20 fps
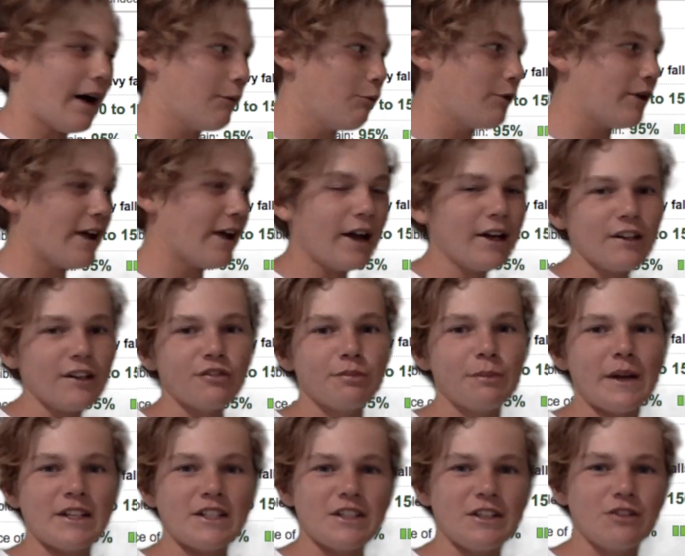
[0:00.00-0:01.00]
We aren't
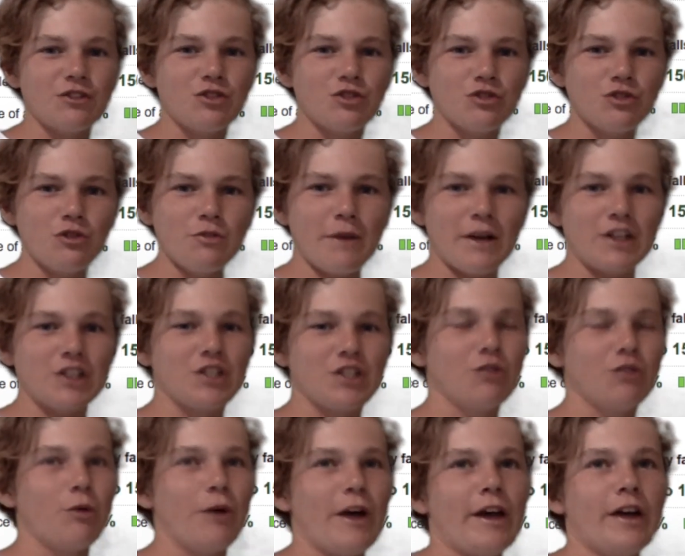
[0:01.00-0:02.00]
expecting too much in
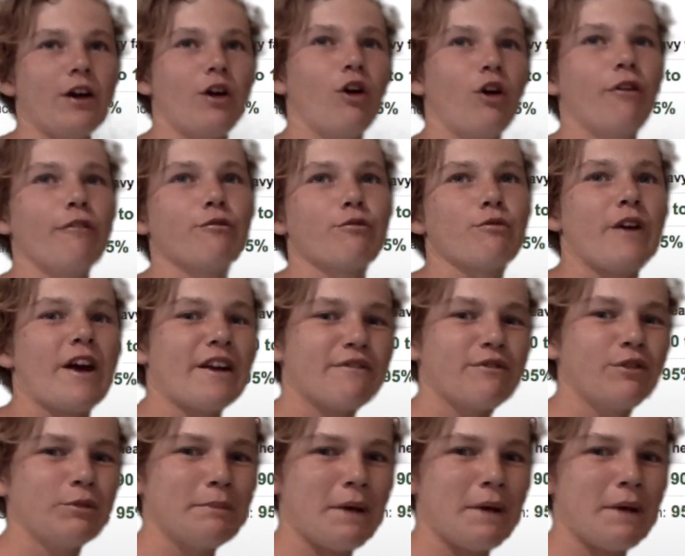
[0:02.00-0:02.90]
the way of rainfall,